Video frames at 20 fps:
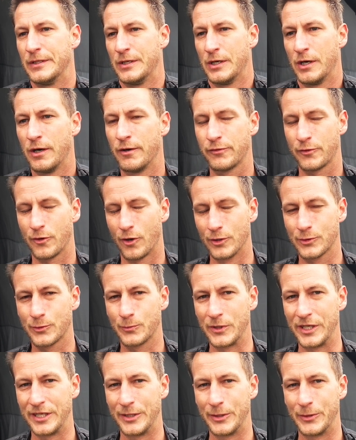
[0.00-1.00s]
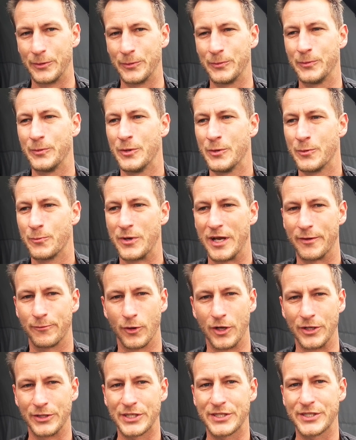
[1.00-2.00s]
of course we have
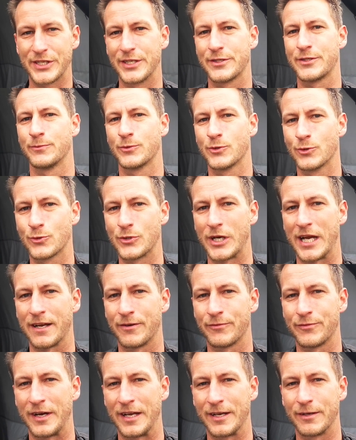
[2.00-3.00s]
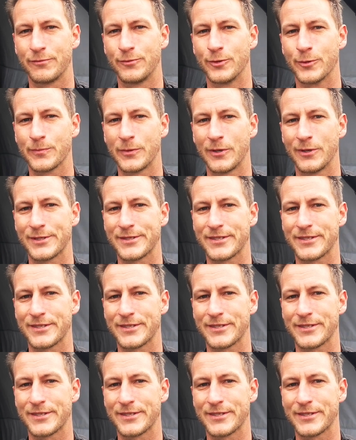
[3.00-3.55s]
learned the system to track and find a football.